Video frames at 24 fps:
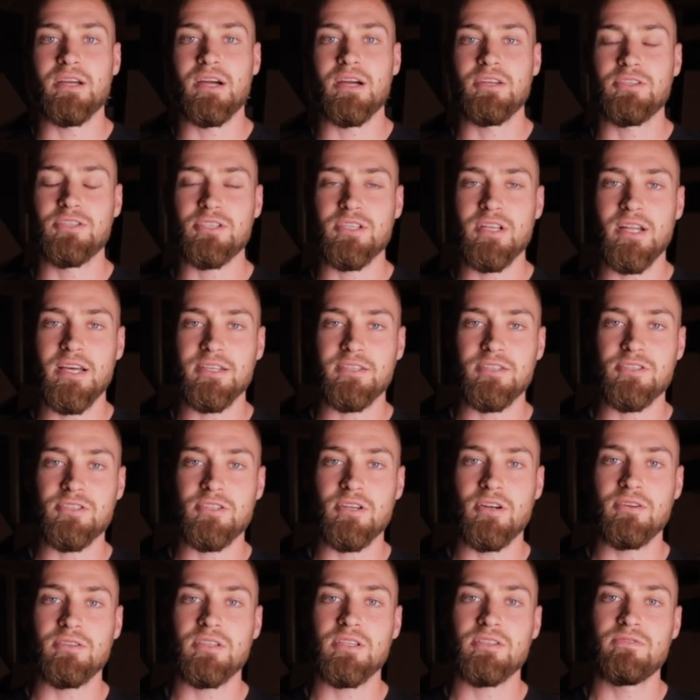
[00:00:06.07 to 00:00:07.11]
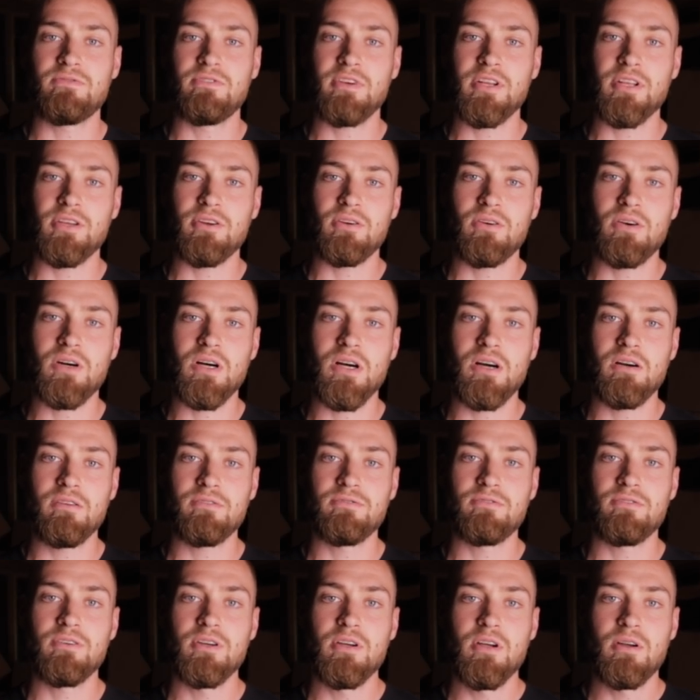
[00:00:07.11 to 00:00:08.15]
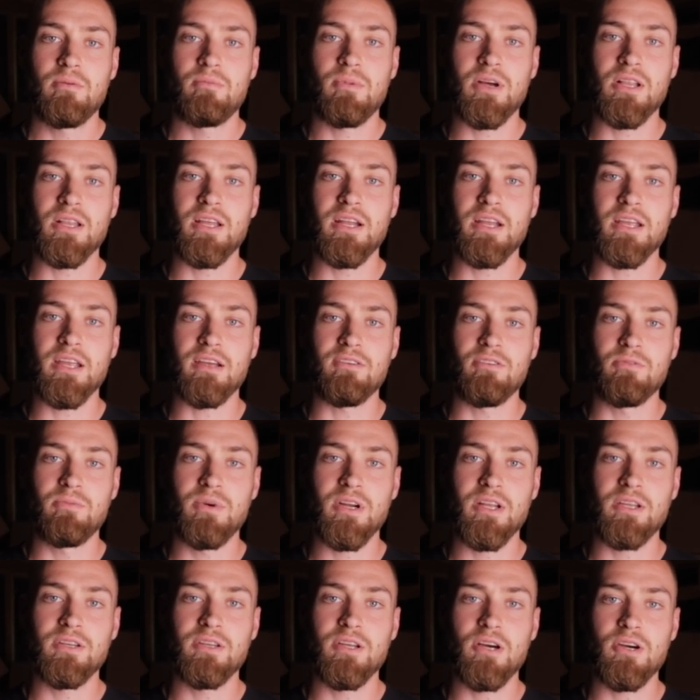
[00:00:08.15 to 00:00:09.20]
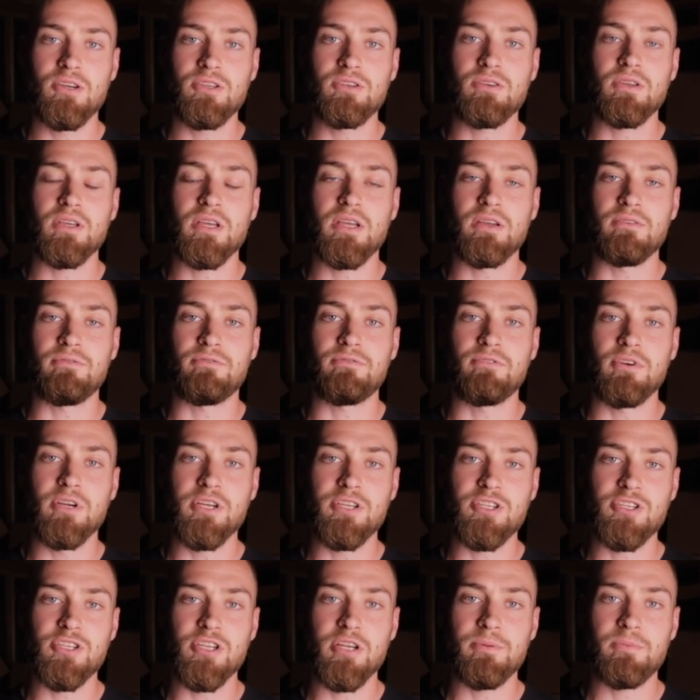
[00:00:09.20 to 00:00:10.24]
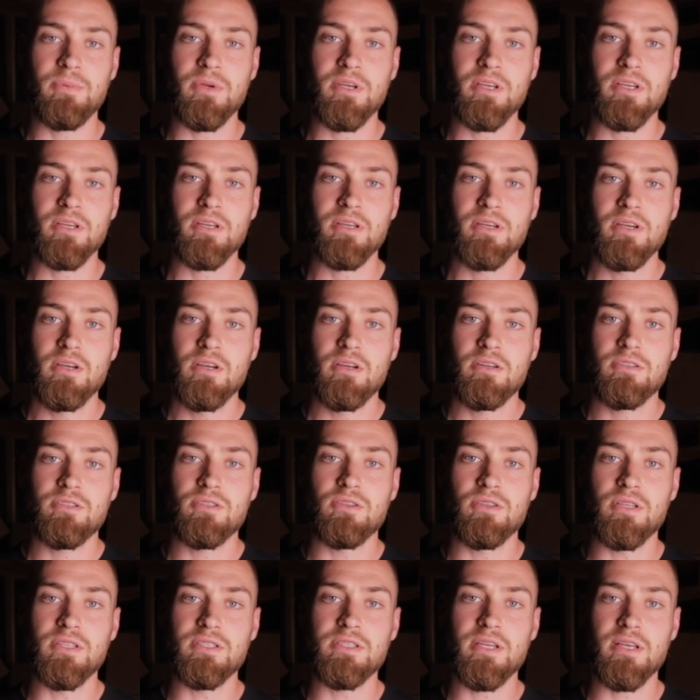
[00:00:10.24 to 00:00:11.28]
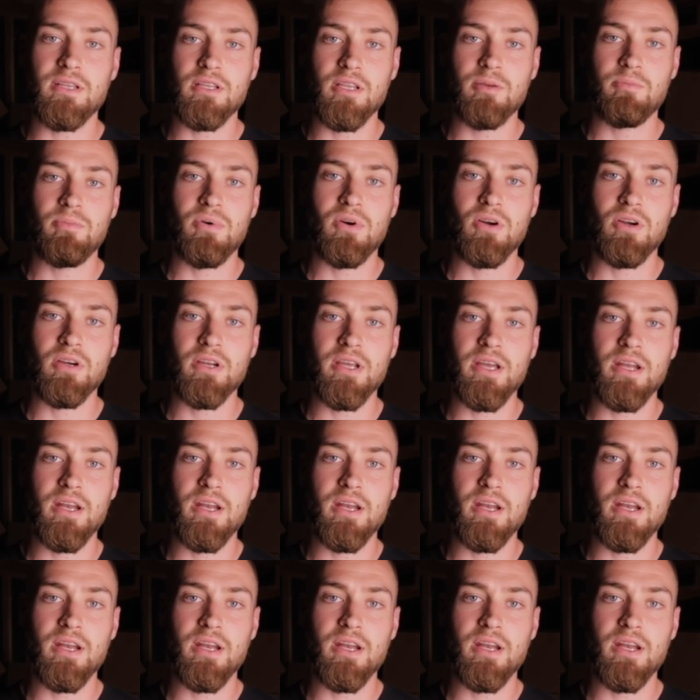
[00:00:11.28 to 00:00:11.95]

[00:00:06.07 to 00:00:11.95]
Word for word: I'd just like to start this video off by letting everybody know you can get free shipping to the Tinley Park